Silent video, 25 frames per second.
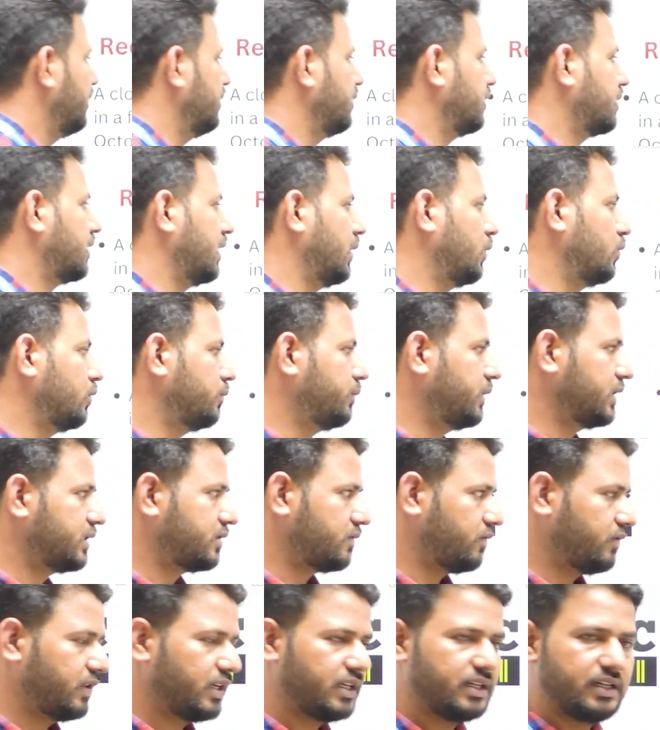a cloudburst
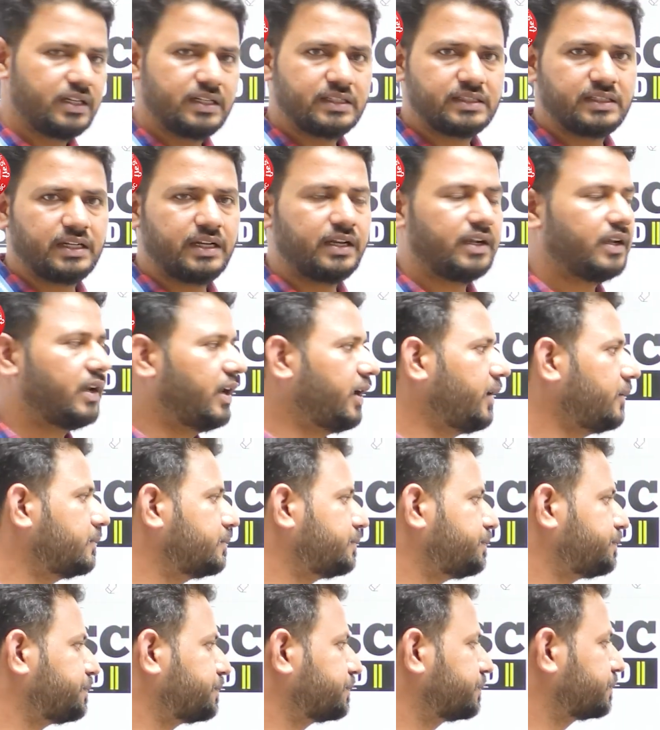very recently,
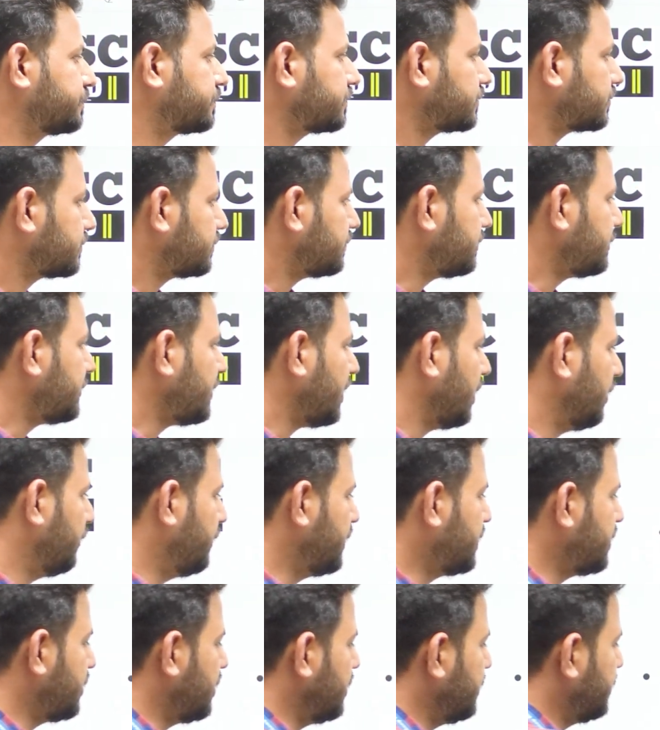
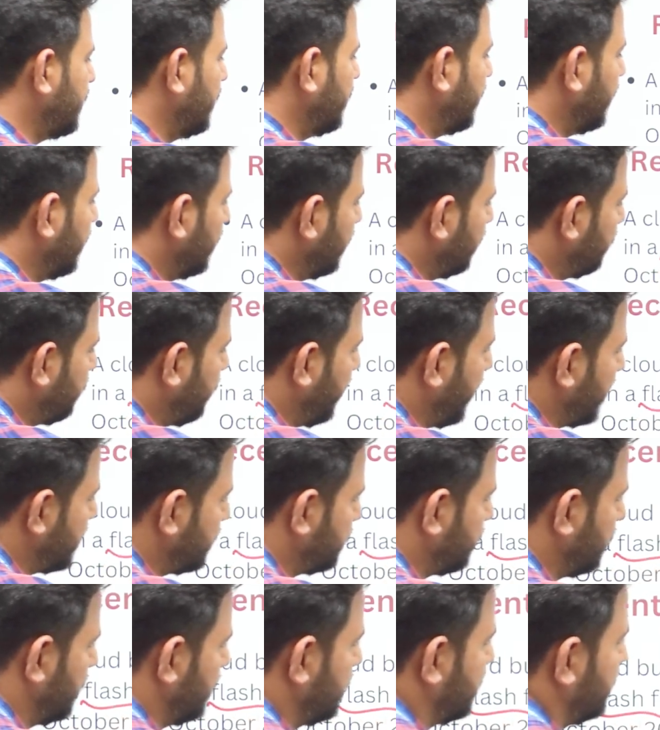which resulted in
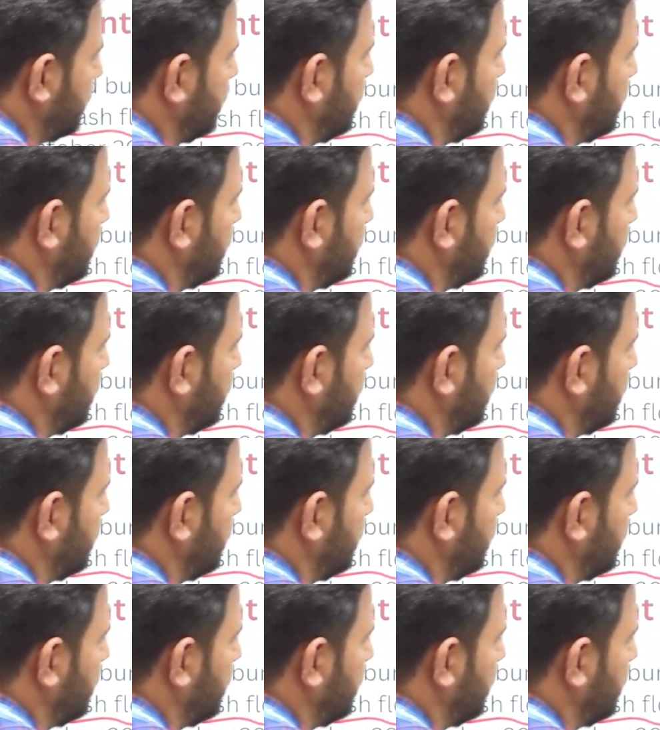flash floods